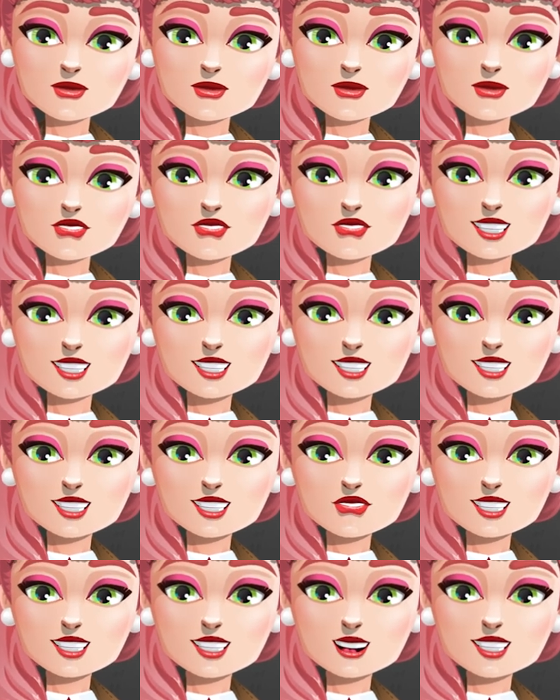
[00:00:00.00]
without having
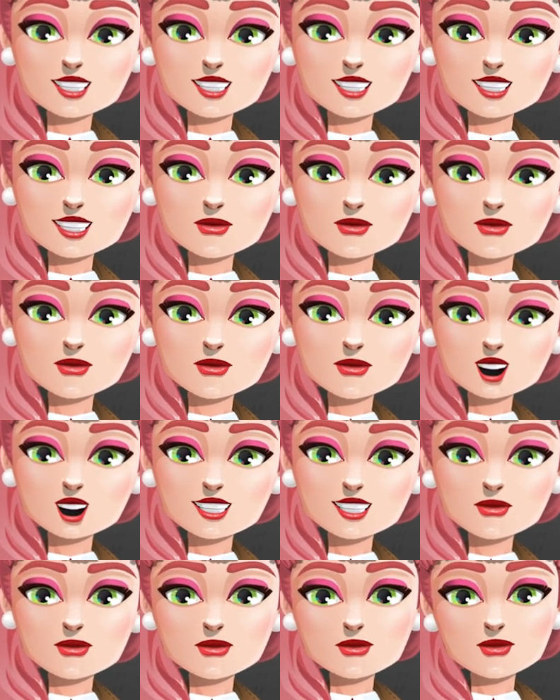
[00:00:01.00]
to sell a kidney, or
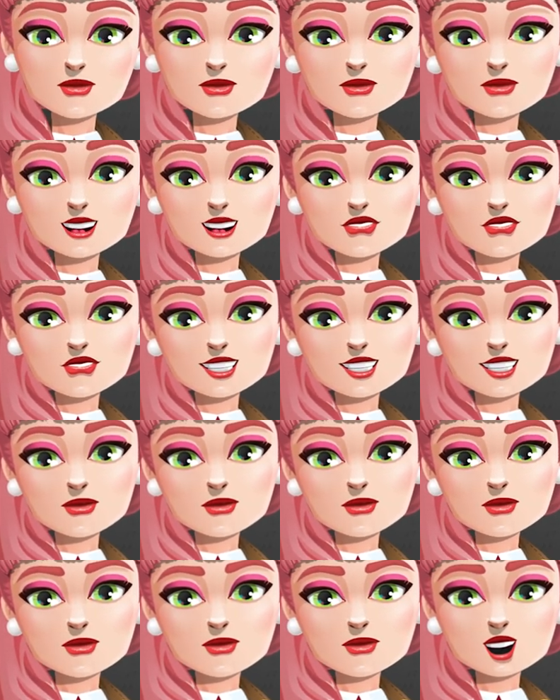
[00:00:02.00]
three, or the kitchen
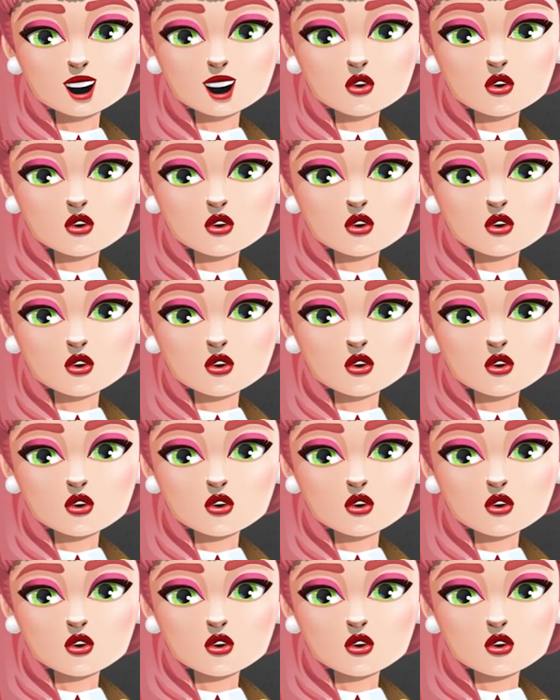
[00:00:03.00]
sink, or your